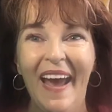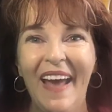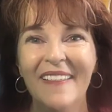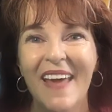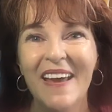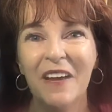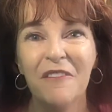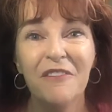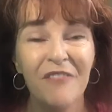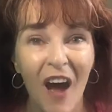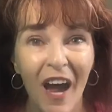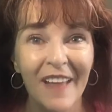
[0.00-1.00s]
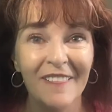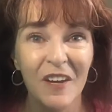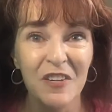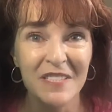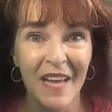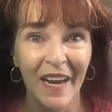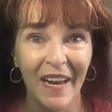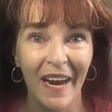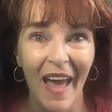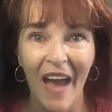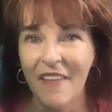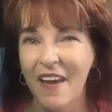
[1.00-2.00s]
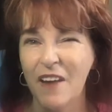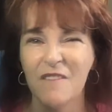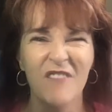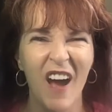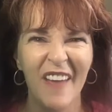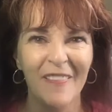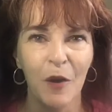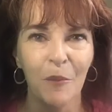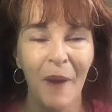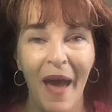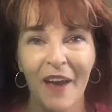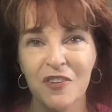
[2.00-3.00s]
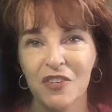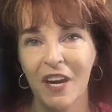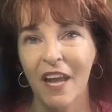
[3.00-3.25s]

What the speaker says: and they can find their second act, they can find their passion.